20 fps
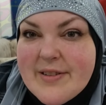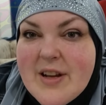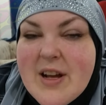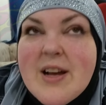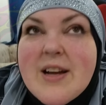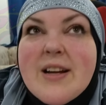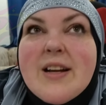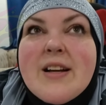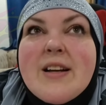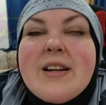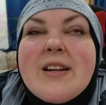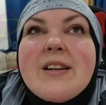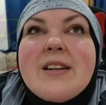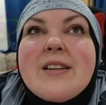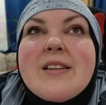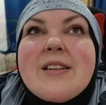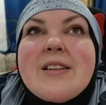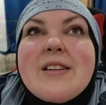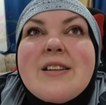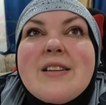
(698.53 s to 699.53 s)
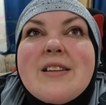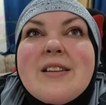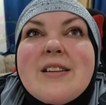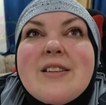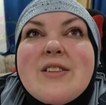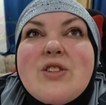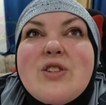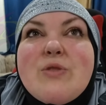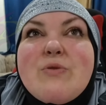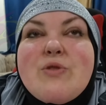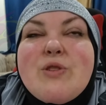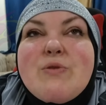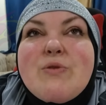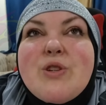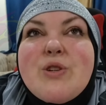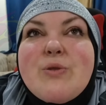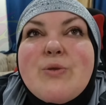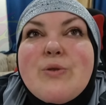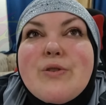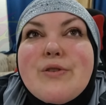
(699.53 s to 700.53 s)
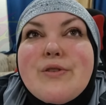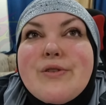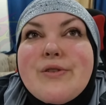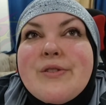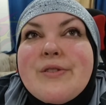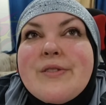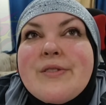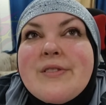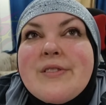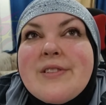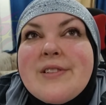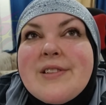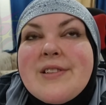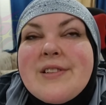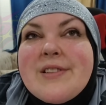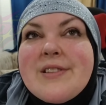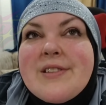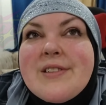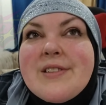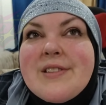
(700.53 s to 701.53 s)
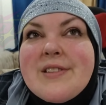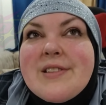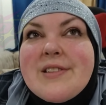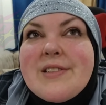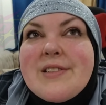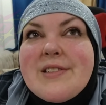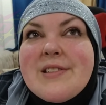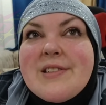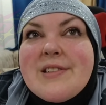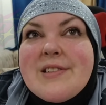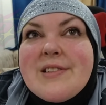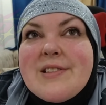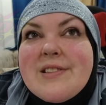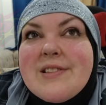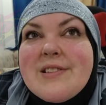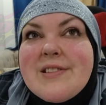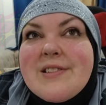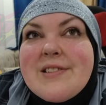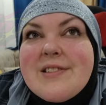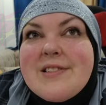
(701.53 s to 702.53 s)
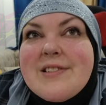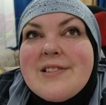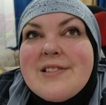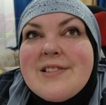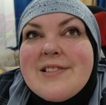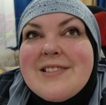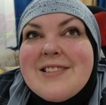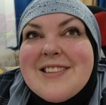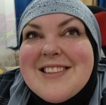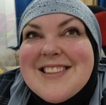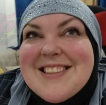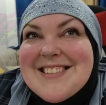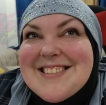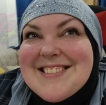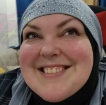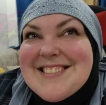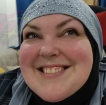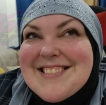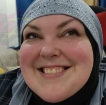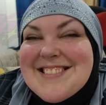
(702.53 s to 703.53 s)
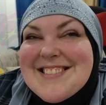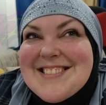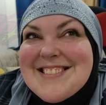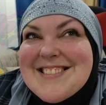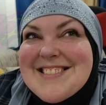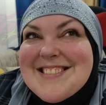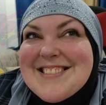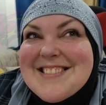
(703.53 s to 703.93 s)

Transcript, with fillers: Because it's holiday. It's 2, 2, 2. Oh, what? Mashallah. Make a wish.